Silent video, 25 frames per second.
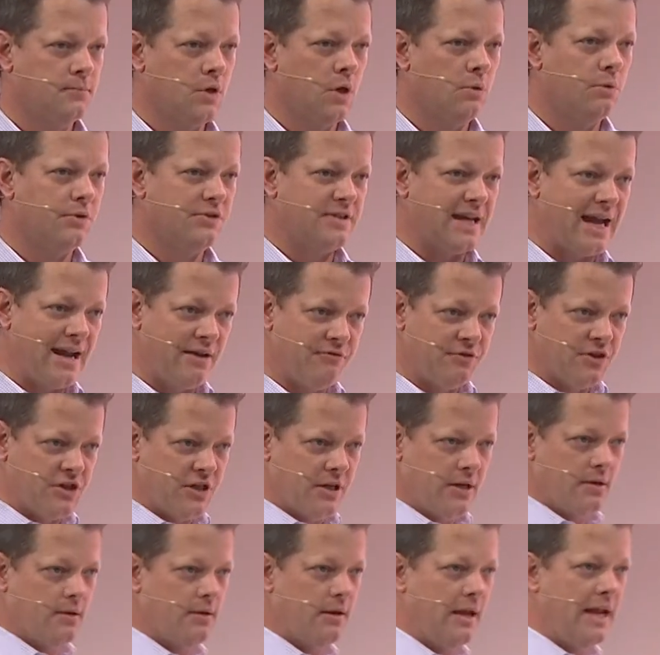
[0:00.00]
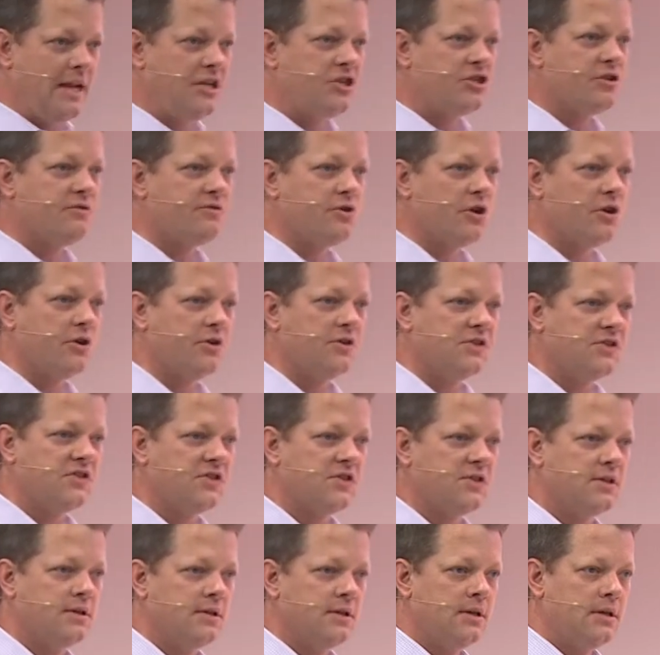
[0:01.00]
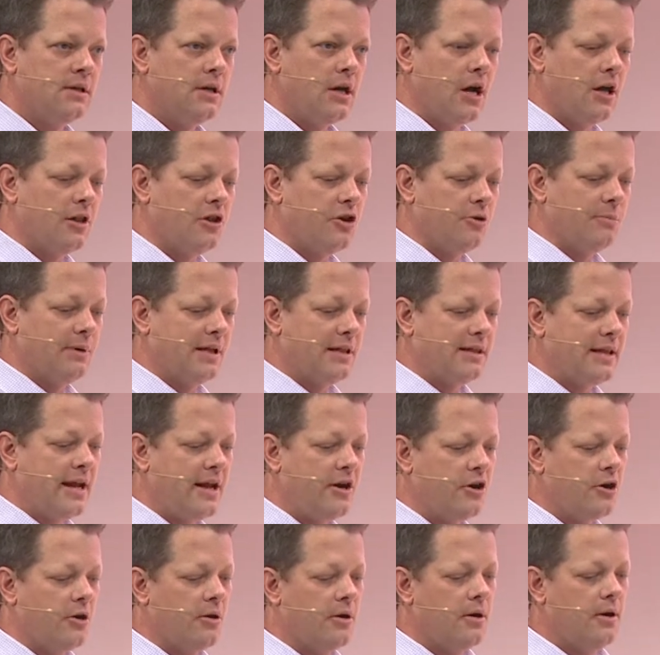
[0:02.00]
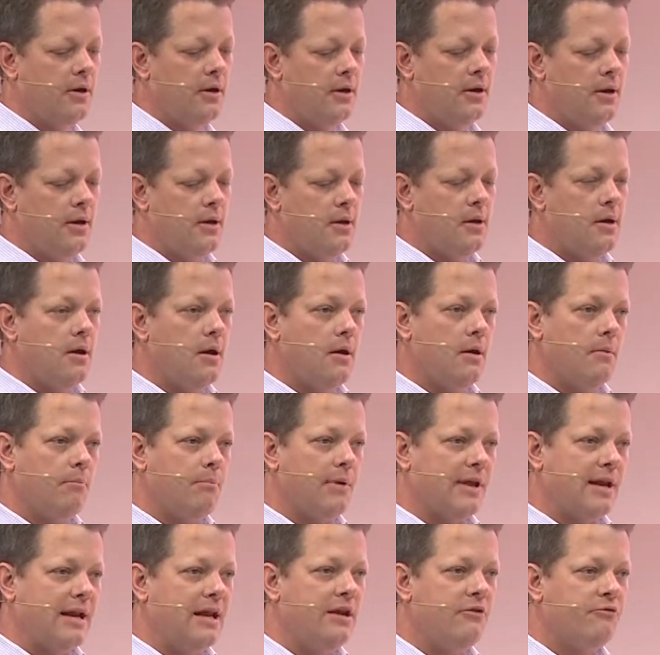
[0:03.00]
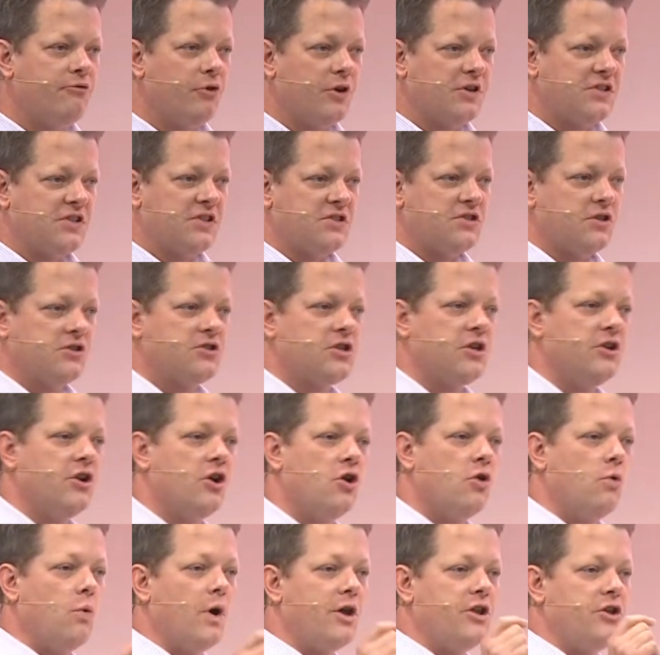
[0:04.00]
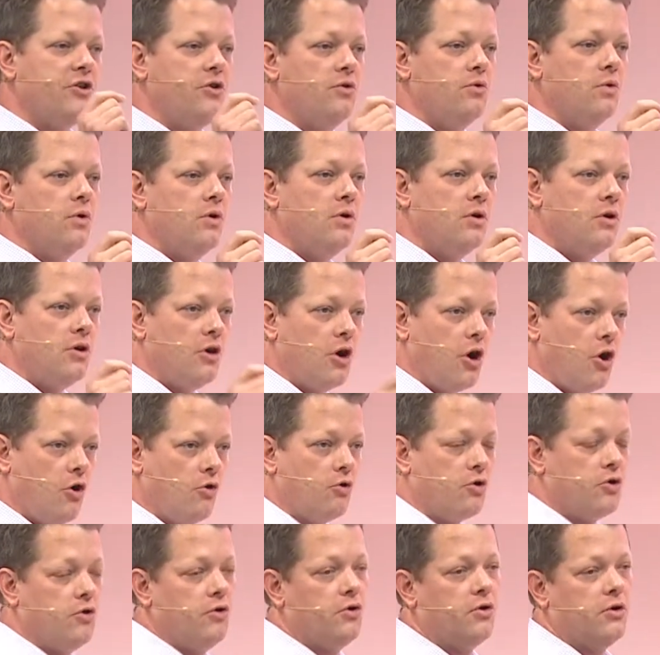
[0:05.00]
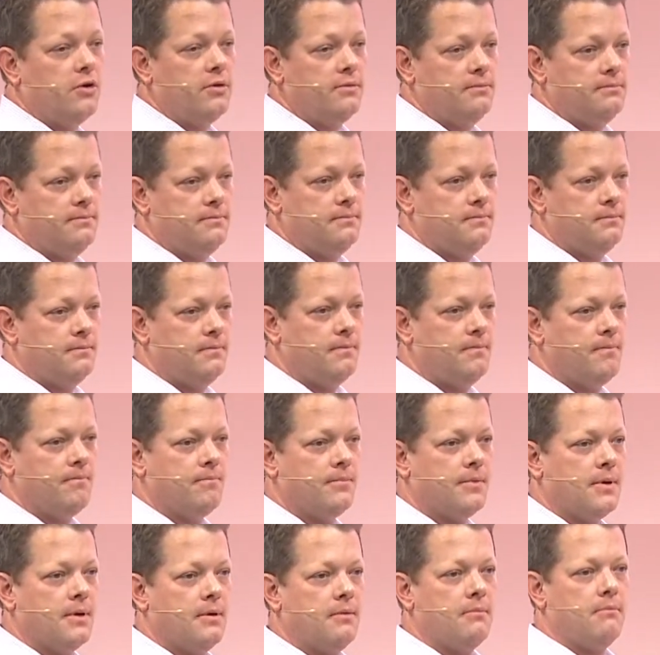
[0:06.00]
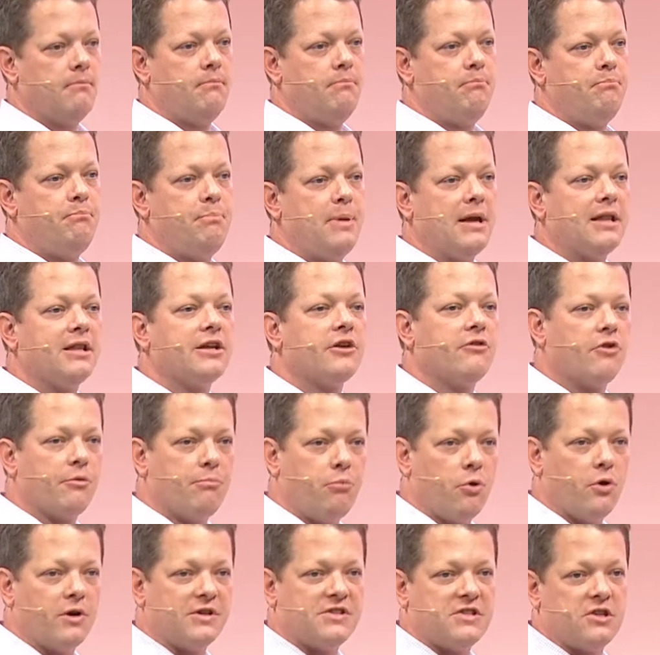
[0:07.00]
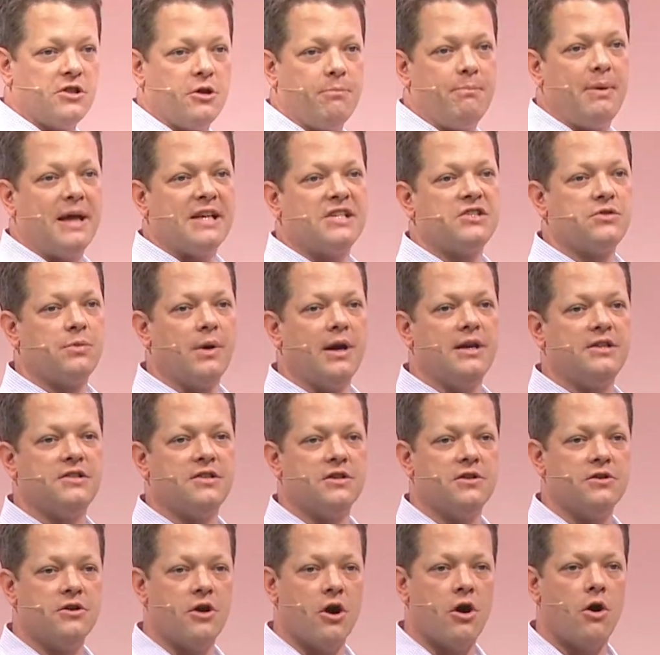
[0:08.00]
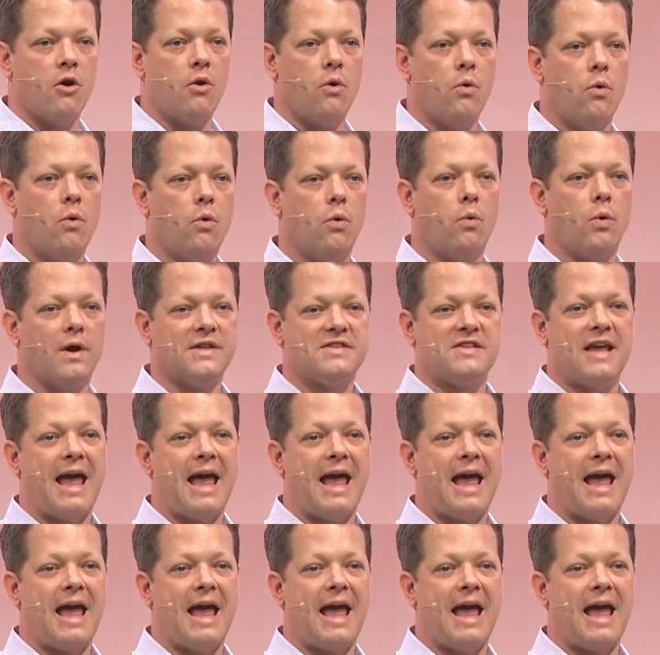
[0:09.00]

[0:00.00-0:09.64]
We'll dive into each of those a little bit later, but invoices are to know what you owe Google. Billing reports are the best way to know what's